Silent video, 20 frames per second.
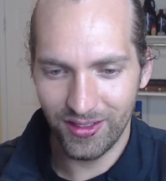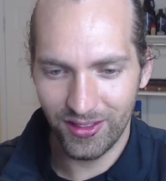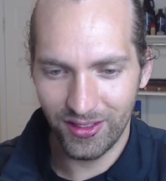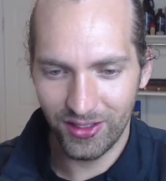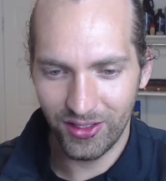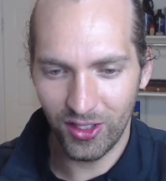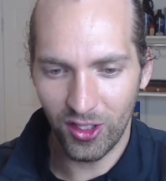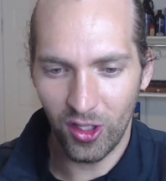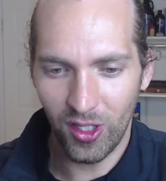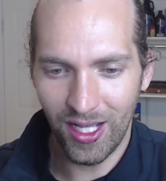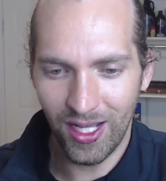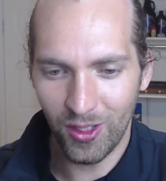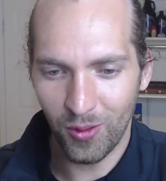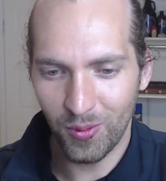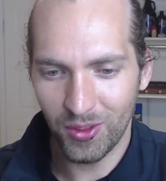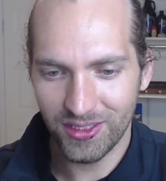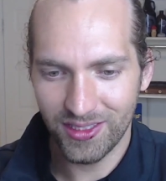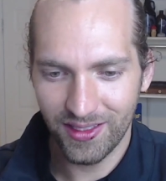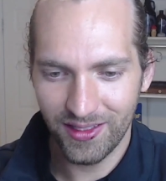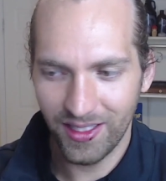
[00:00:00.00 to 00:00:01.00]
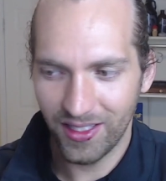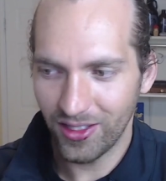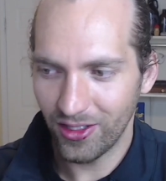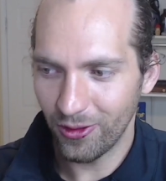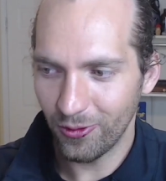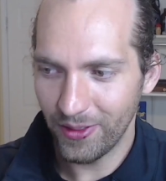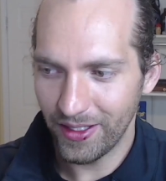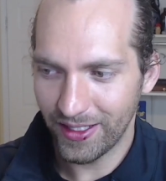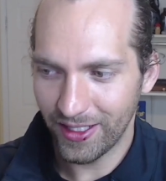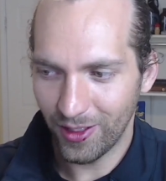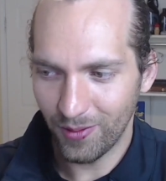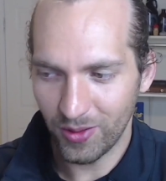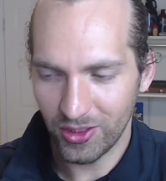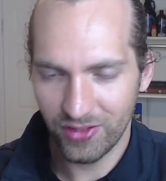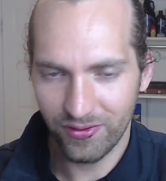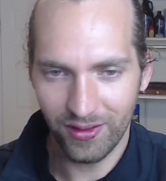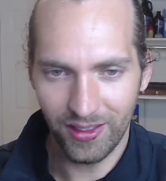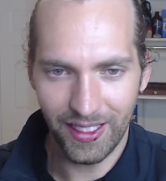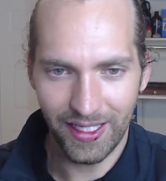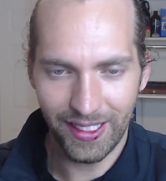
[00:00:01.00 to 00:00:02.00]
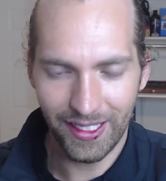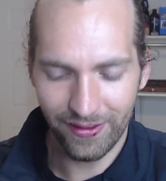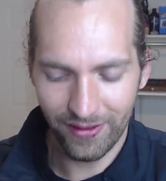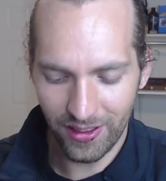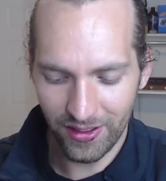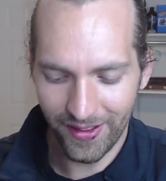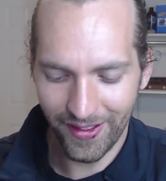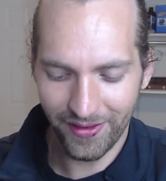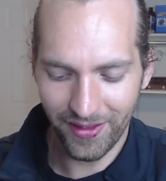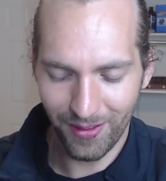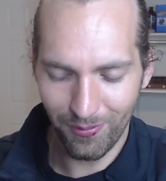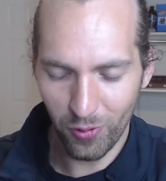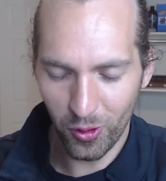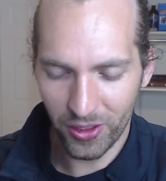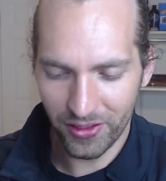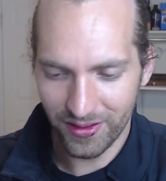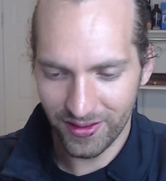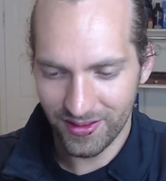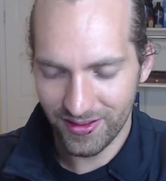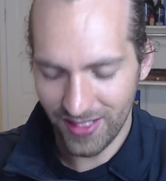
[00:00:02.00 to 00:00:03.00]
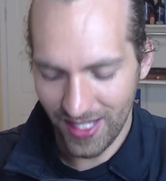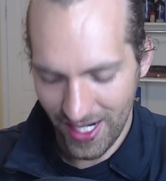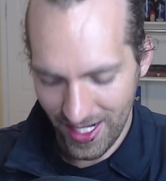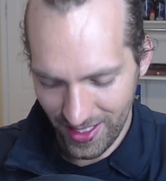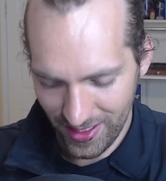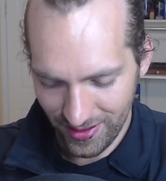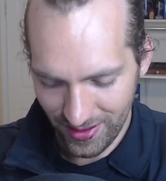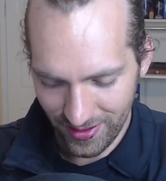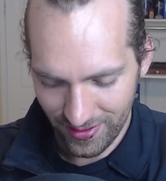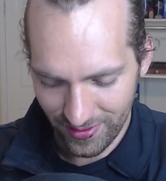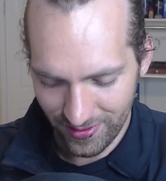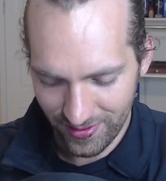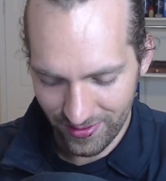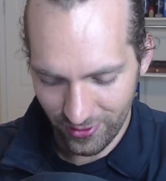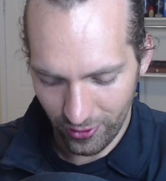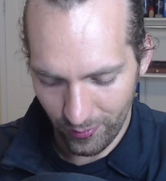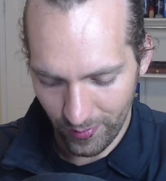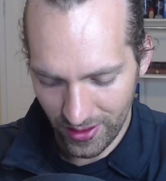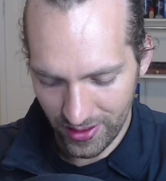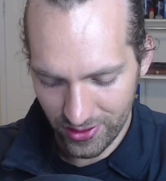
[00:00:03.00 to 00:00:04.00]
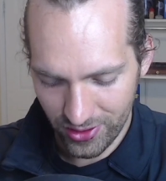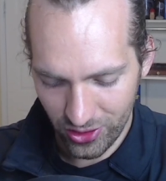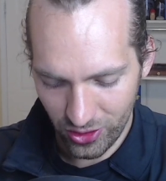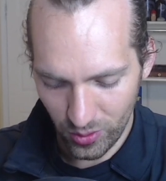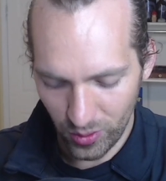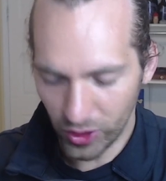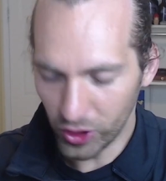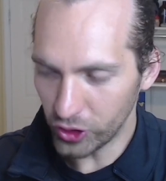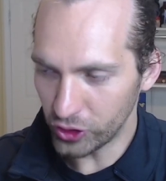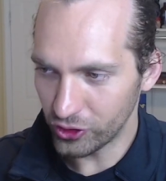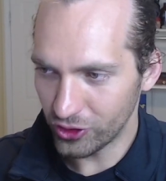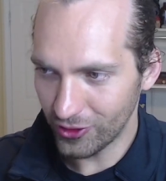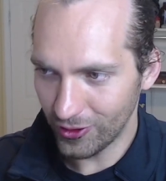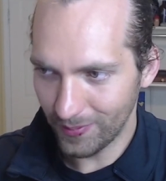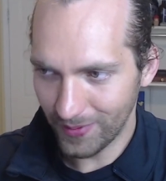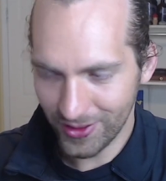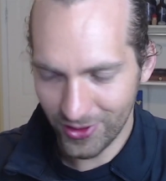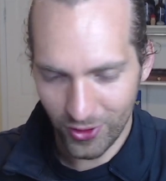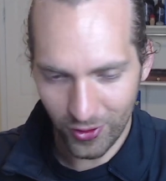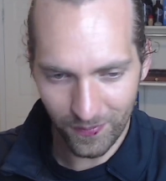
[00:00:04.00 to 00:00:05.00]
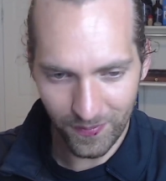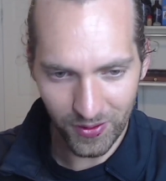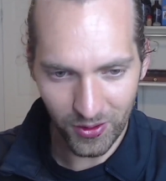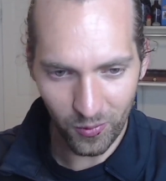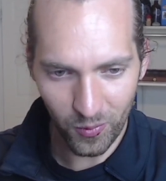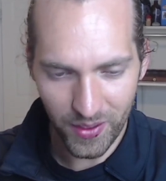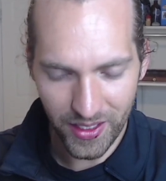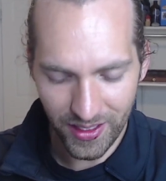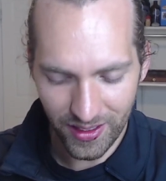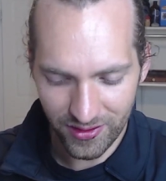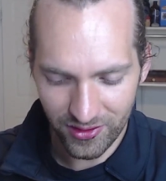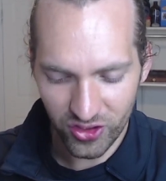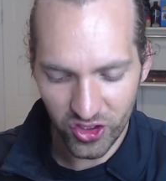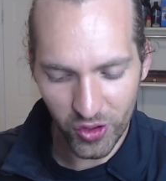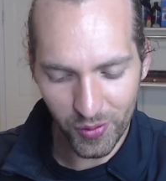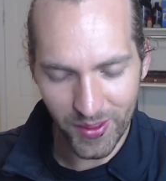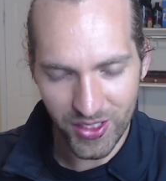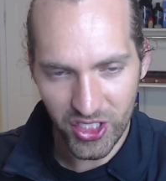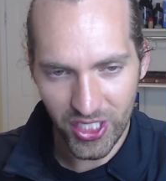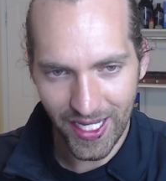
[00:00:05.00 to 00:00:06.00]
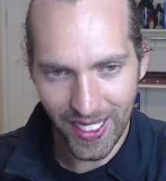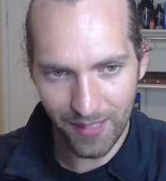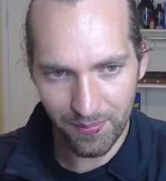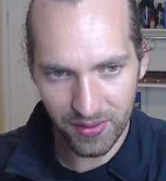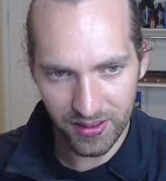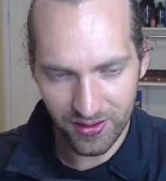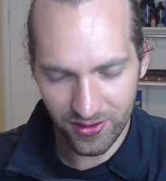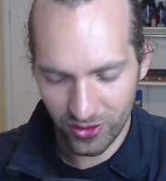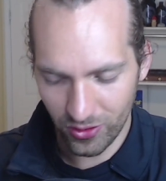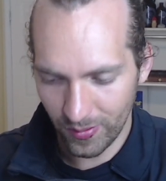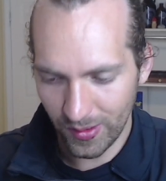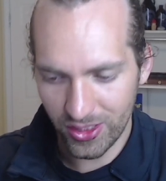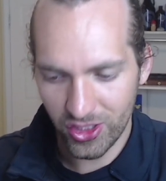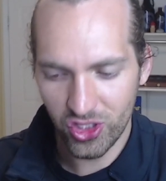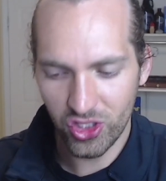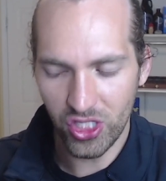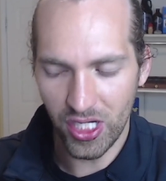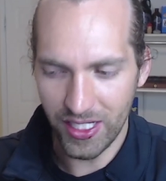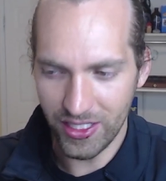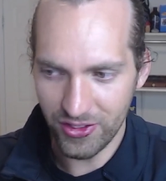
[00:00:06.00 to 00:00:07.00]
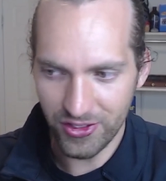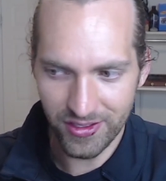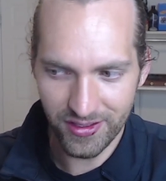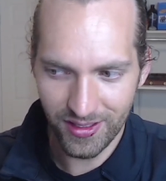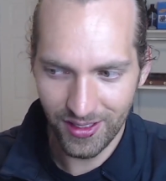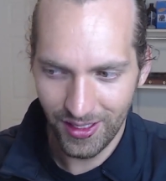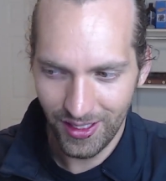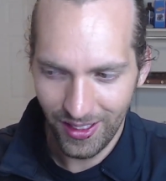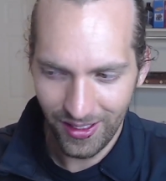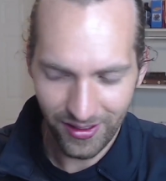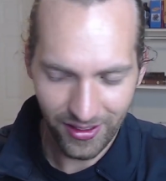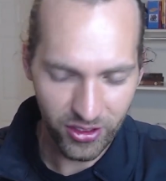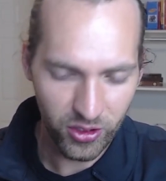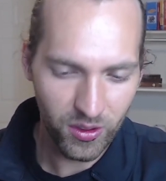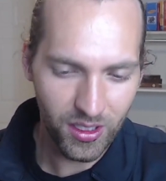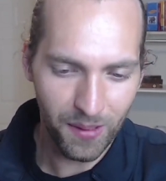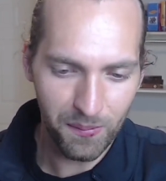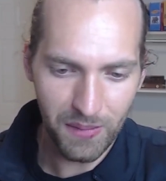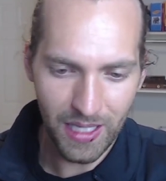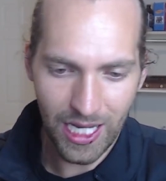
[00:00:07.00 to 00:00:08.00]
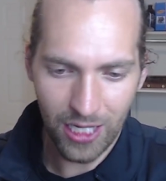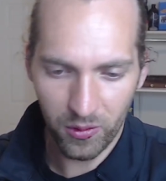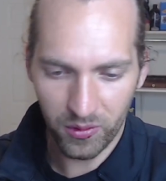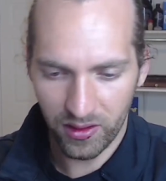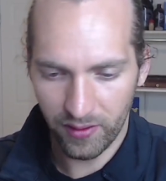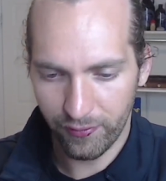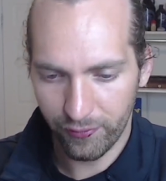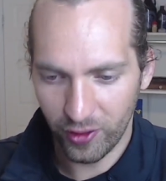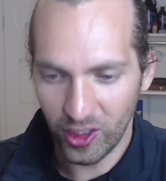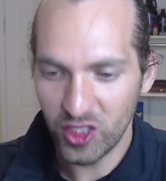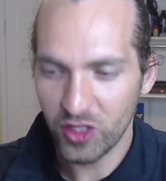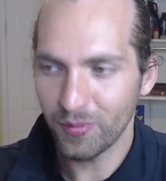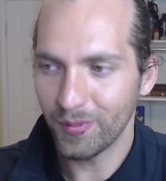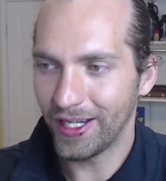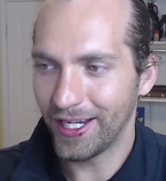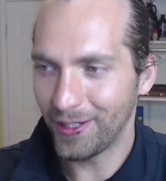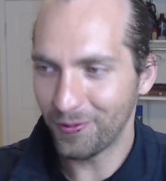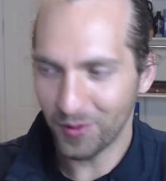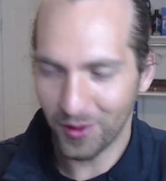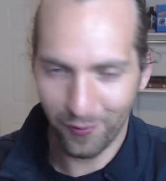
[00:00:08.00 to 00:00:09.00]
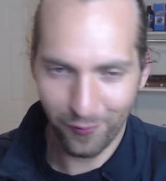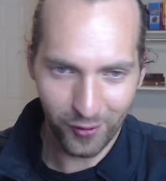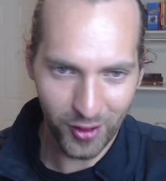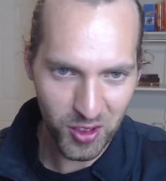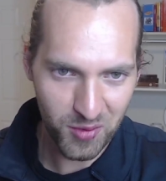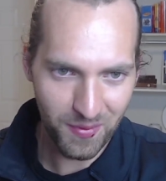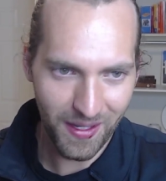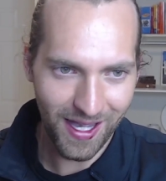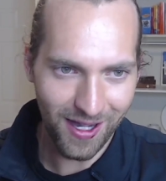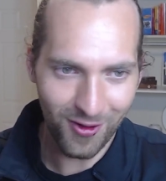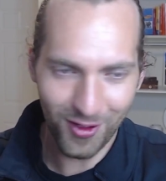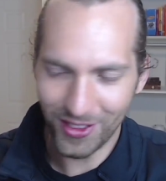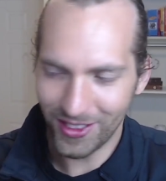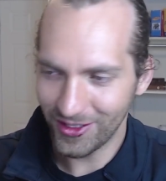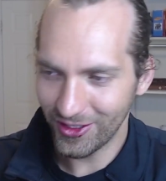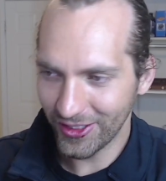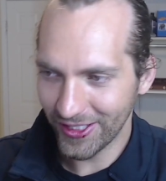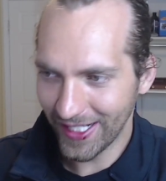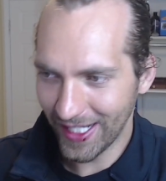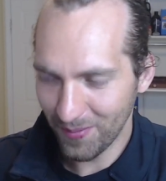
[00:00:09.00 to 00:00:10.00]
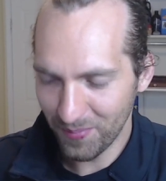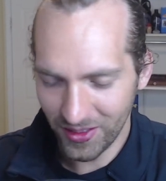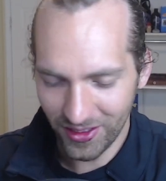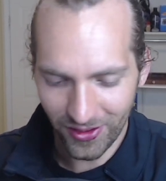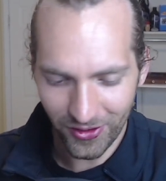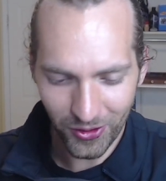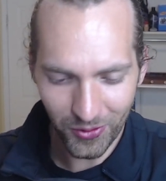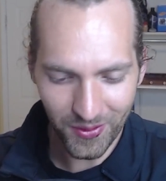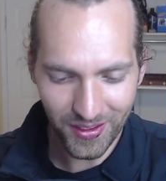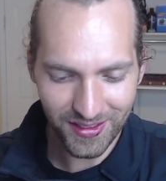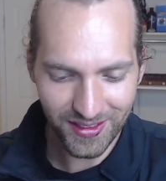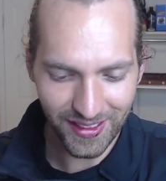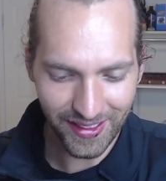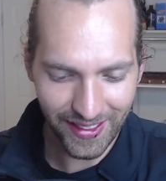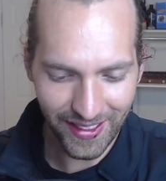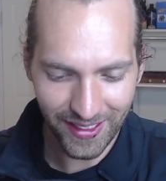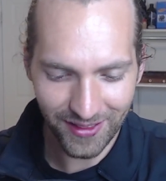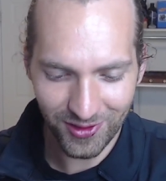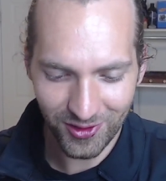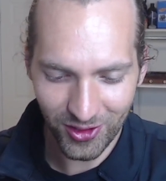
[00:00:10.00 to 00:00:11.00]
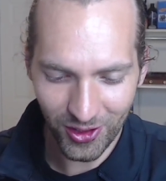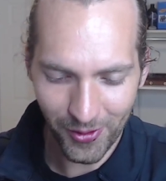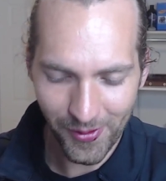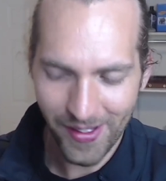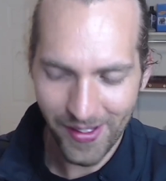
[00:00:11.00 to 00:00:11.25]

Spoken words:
almost at the end of the week, I almost feel like I got nothing more to say. And then you learn so much over the weekend, so much happens, so much changes that you come back with a fresh mind, with a fresh palate, and you're happy to do this again. So